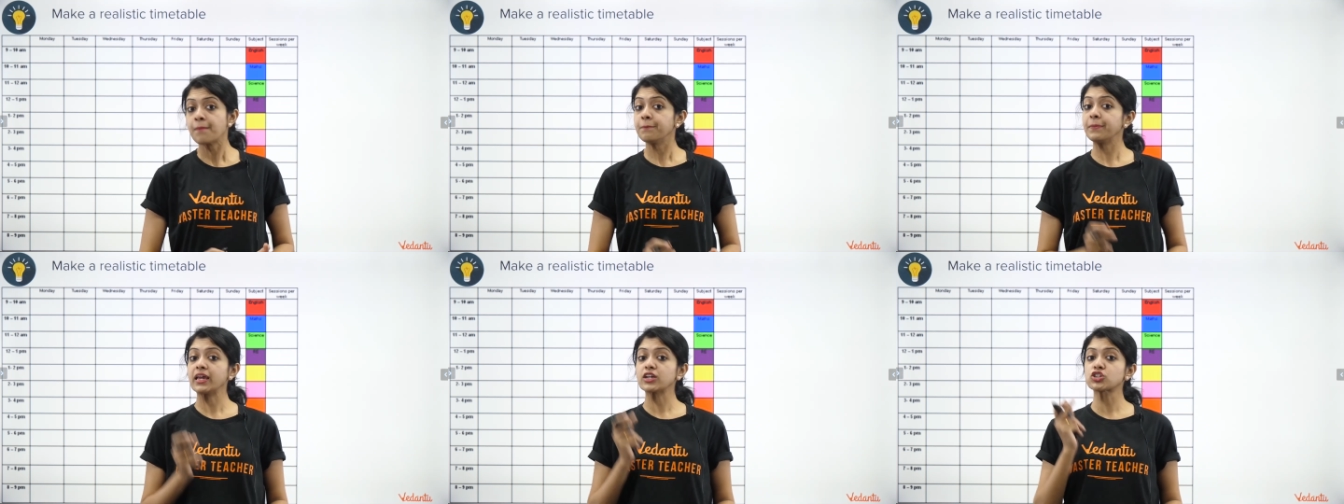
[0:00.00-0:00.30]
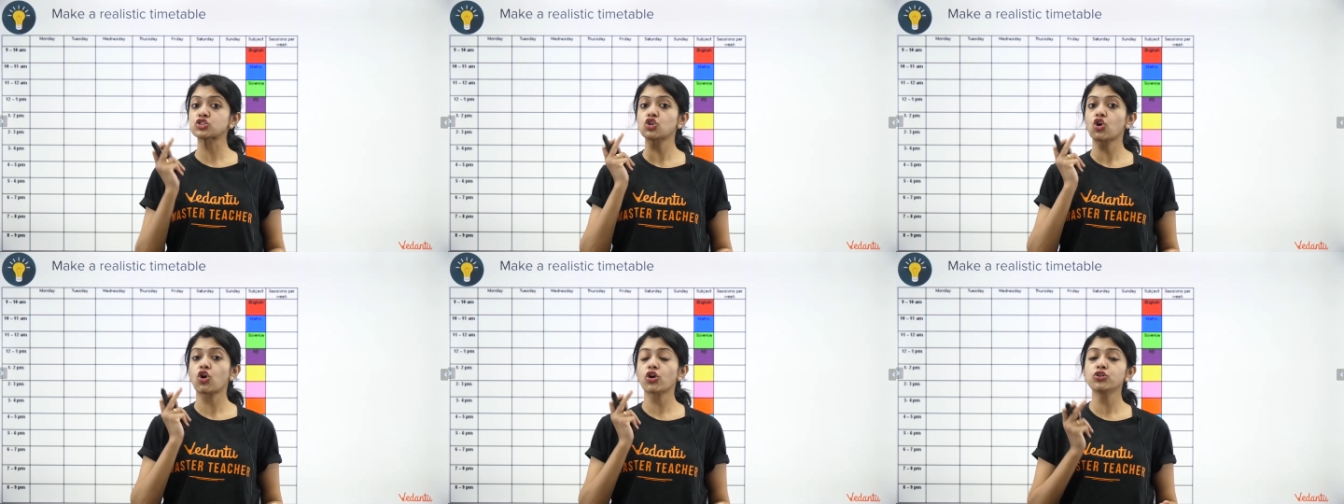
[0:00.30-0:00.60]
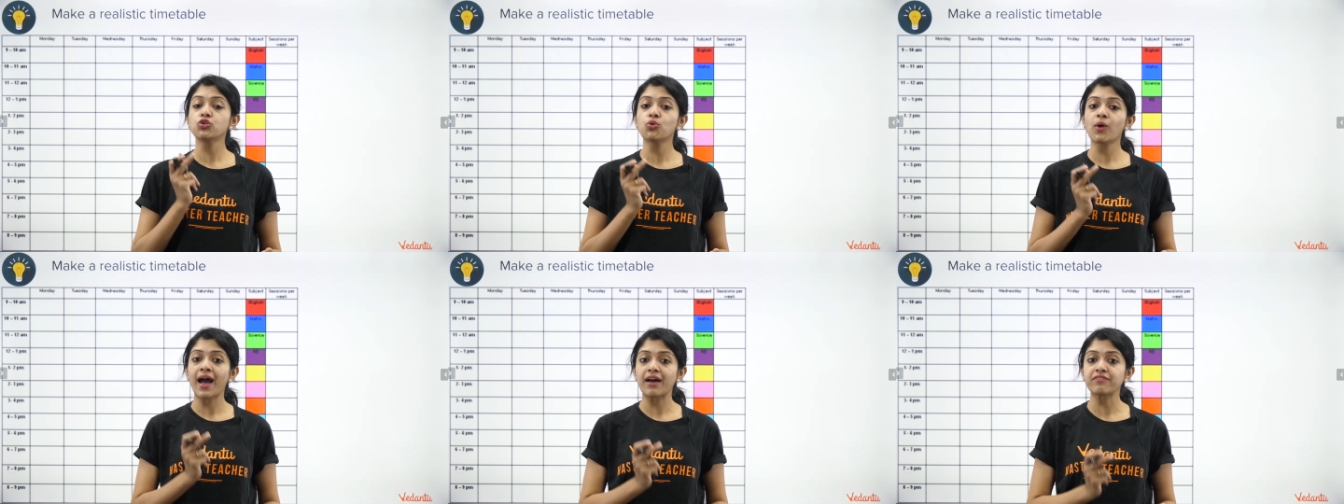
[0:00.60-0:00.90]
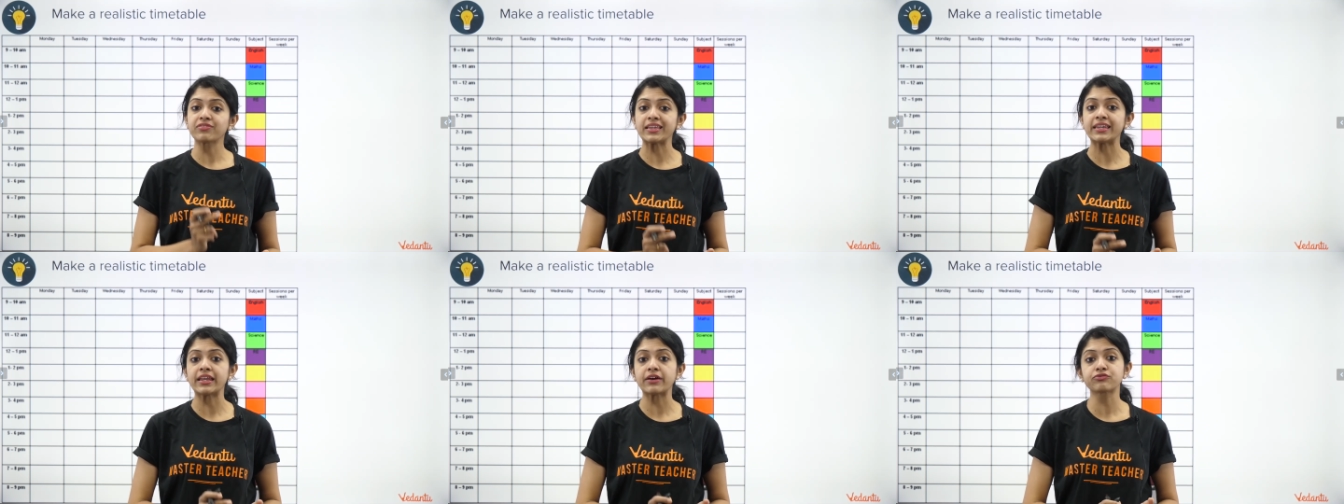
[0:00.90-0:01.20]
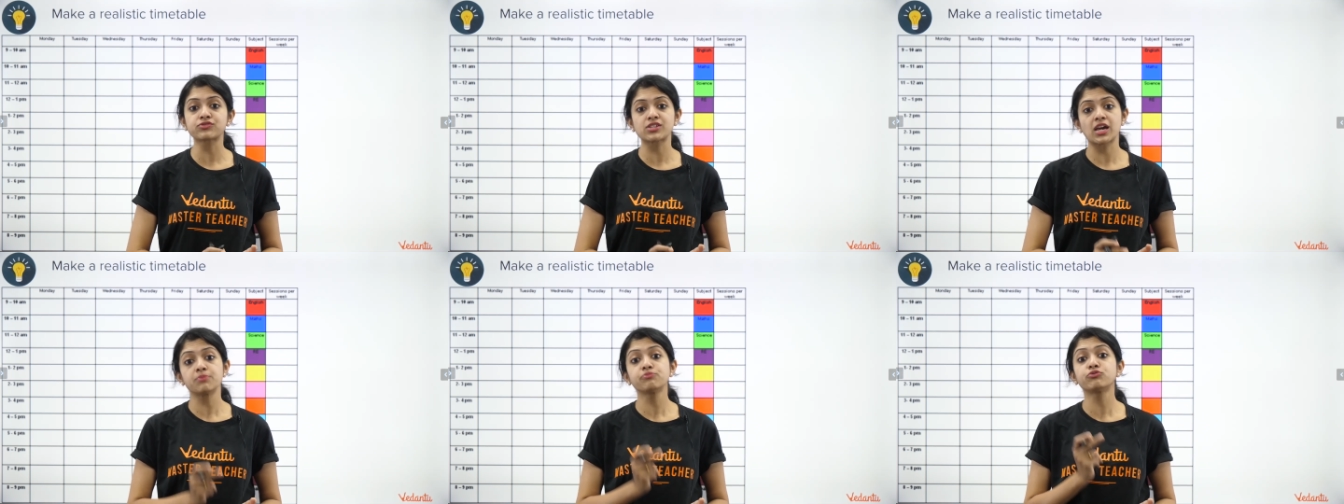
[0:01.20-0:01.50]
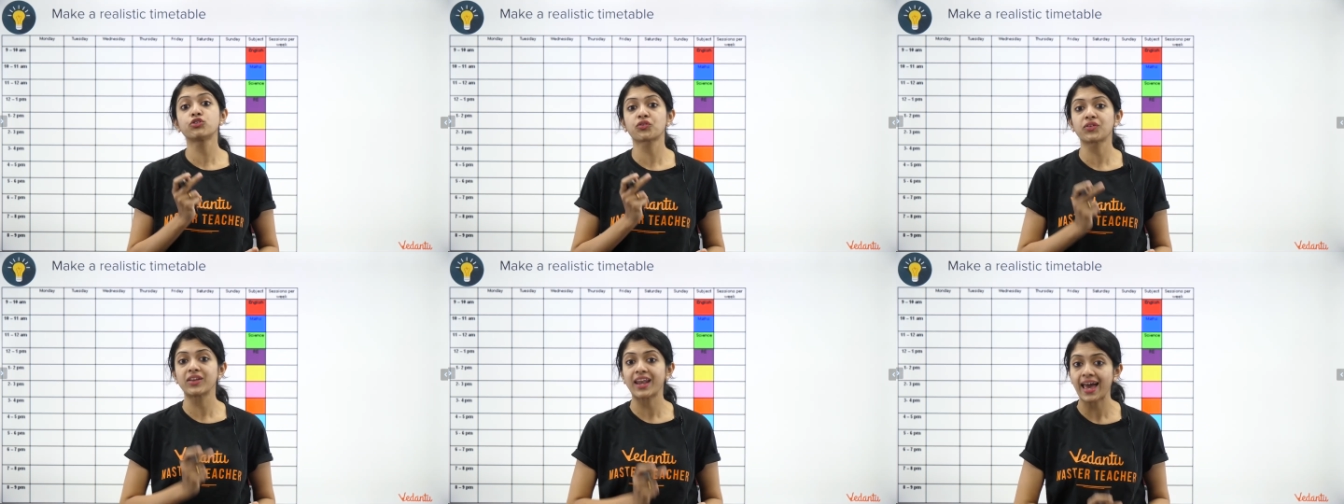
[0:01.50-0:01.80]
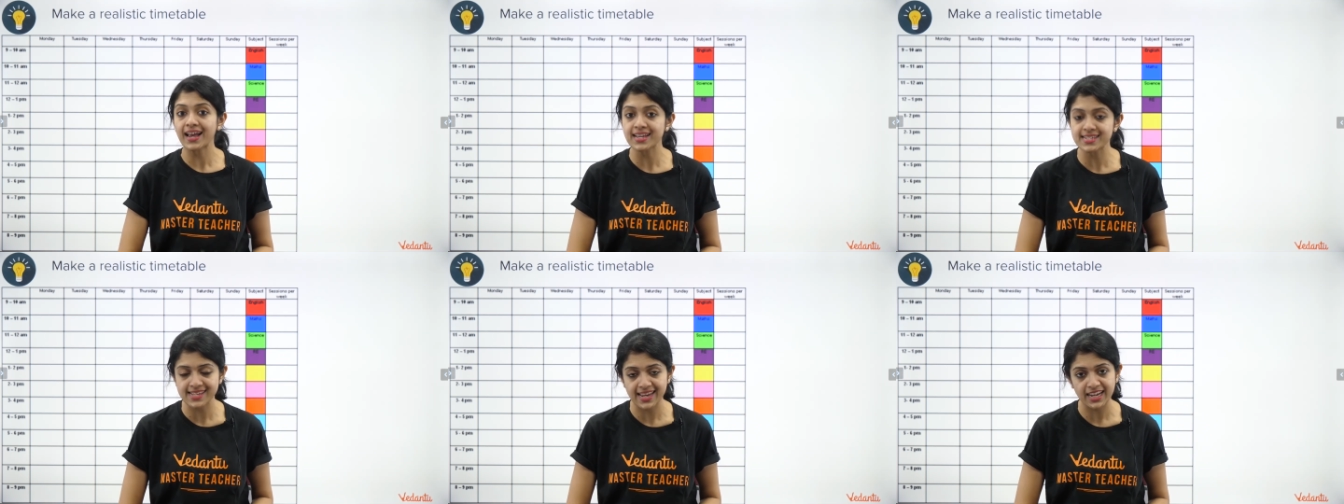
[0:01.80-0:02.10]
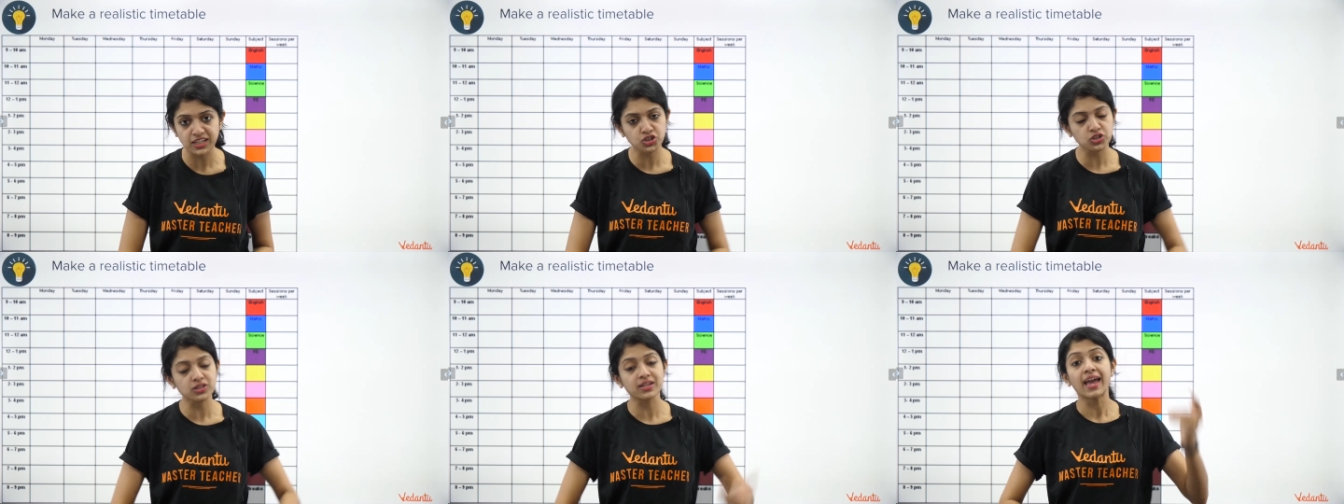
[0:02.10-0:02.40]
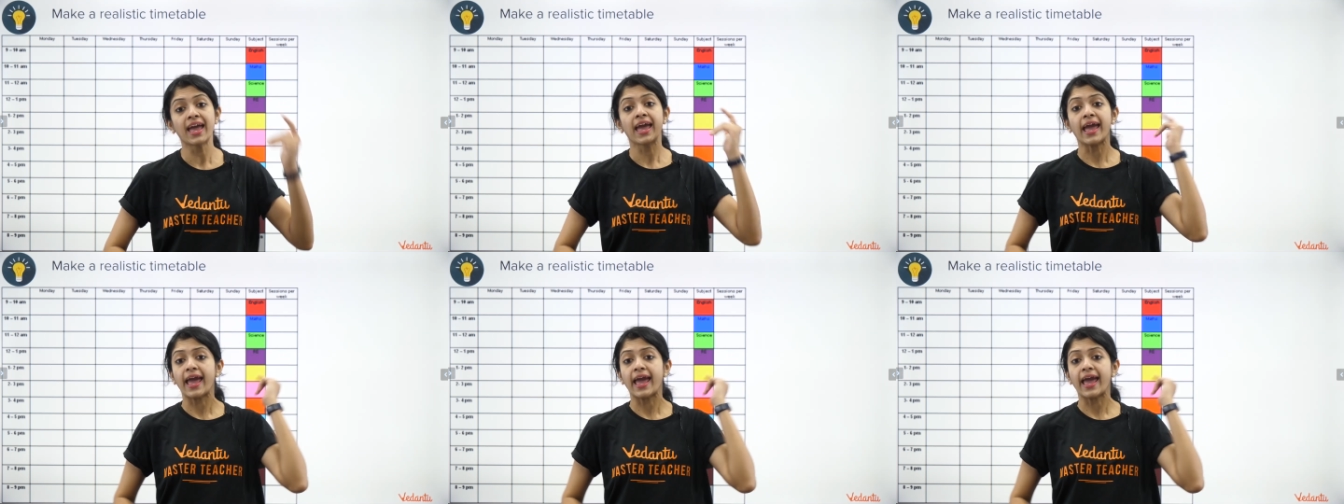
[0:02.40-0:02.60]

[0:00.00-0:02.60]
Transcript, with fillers: Make sure you have enough time for relaxation.